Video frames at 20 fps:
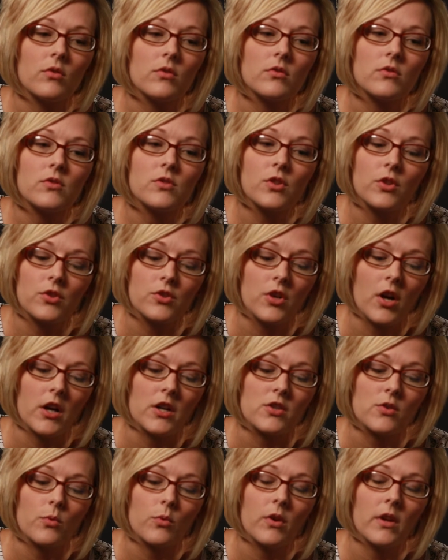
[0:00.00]

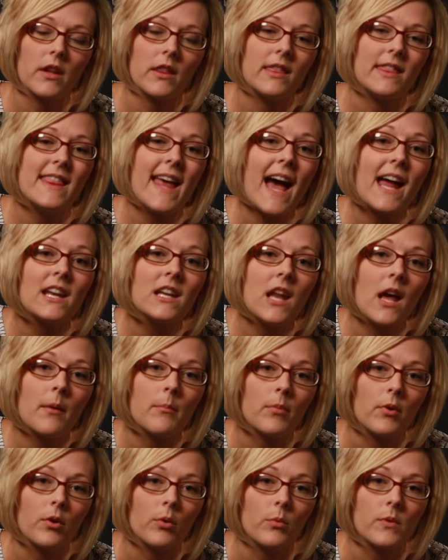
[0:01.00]
surcharge, that
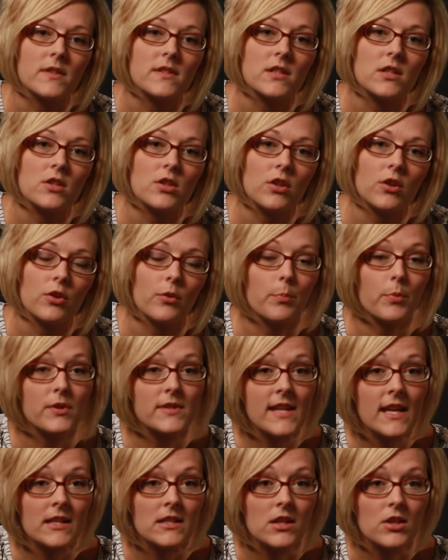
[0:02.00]
number was
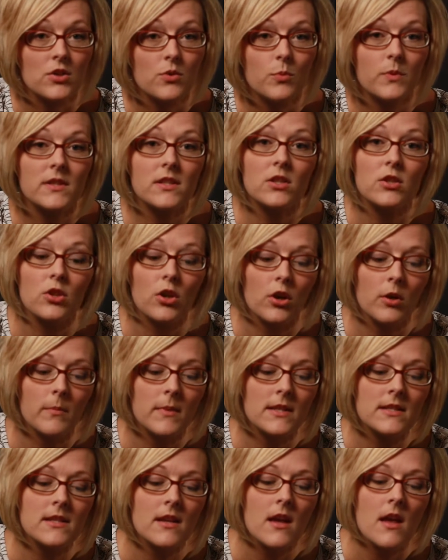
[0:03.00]
percentage was
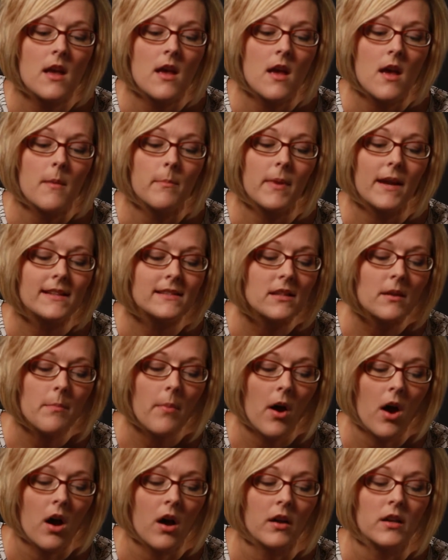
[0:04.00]
determined based
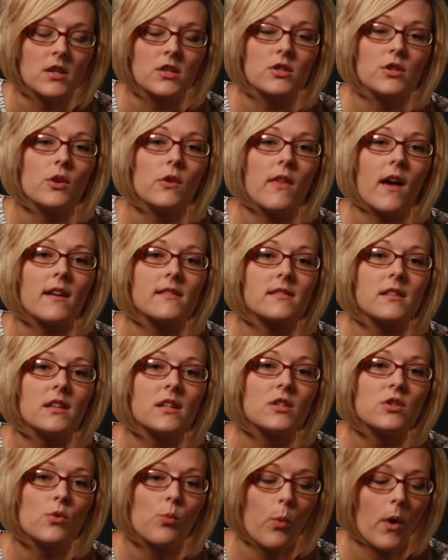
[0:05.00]
upon
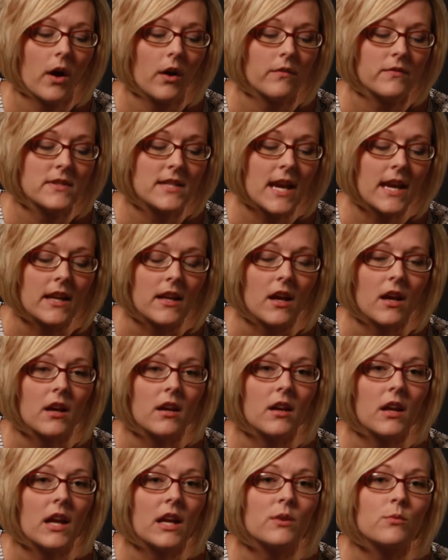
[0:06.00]
2012 data
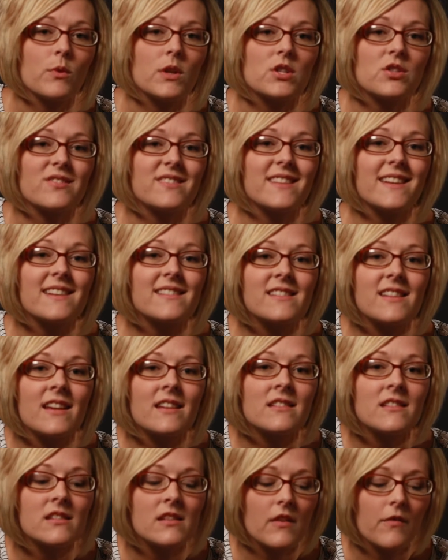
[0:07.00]
in which
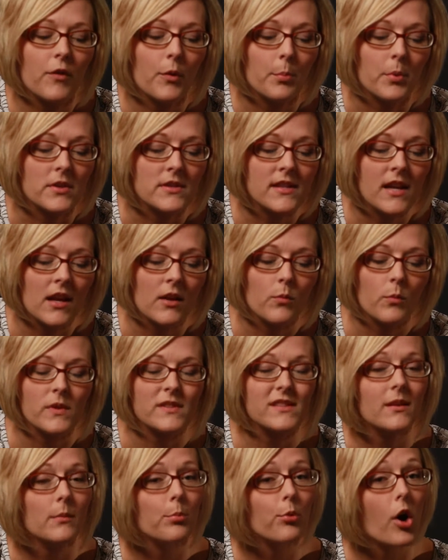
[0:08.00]
0.6% was
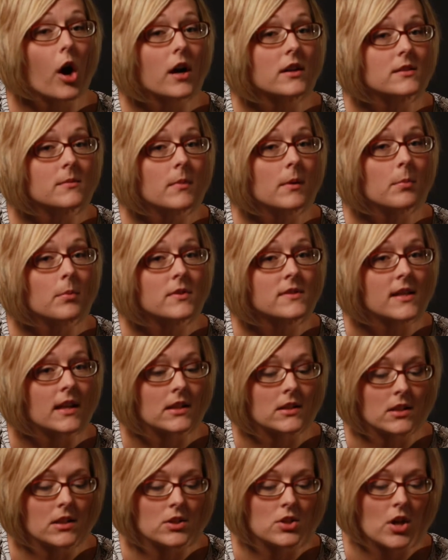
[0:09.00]
the approximate
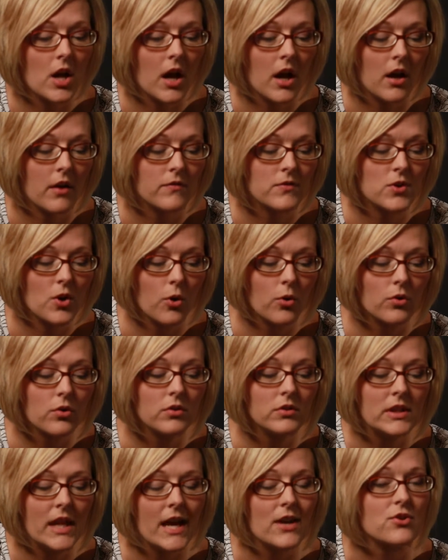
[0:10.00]
percentage of total
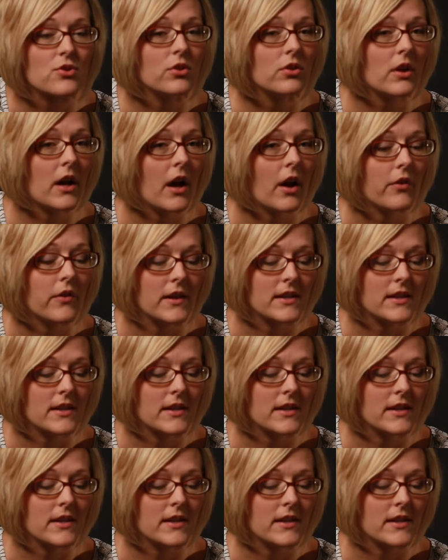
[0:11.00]
national health